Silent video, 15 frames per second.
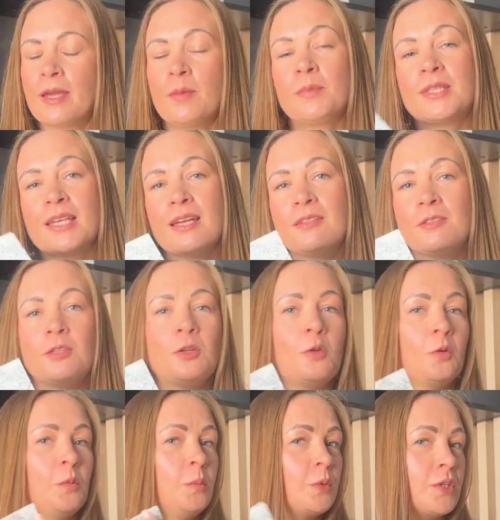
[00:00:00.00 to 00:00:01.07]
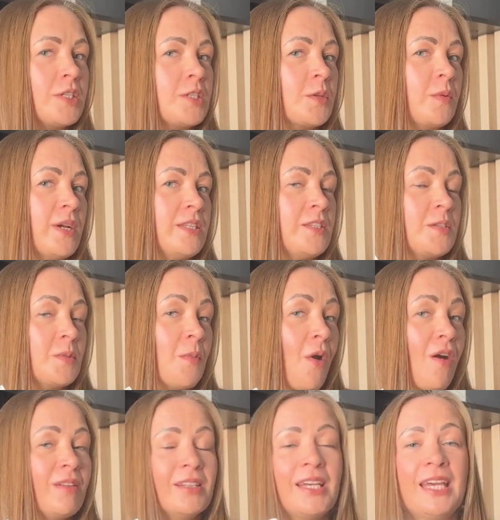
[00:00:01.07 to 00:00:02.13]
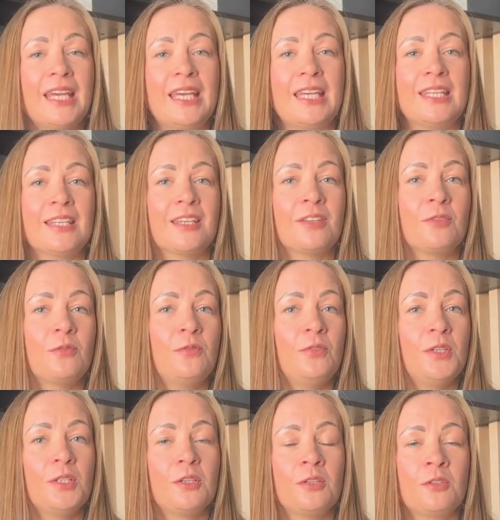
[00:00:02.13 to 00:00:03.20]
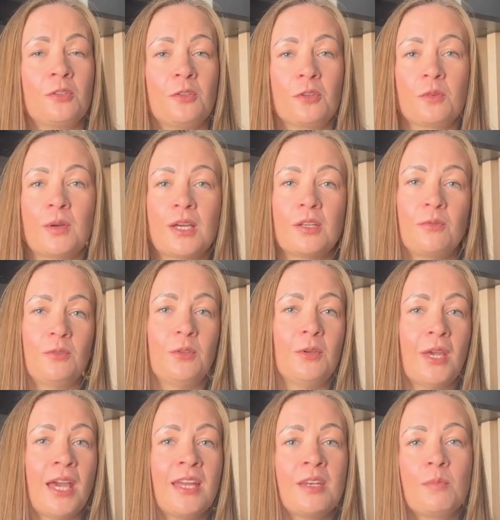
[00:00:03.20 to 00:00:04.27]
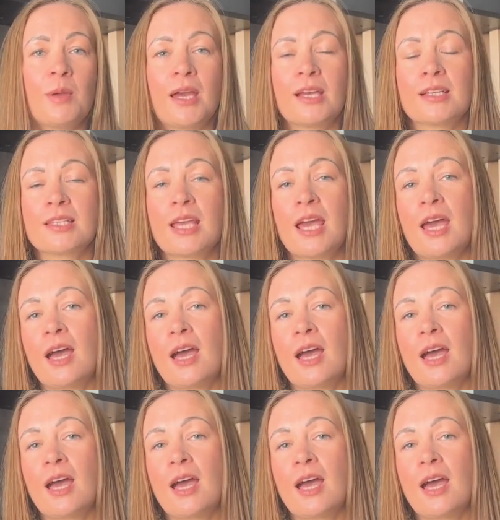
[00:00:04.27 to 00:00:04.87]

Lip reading: Besides, the notebook is quite small, it can fit into quite a few handbags.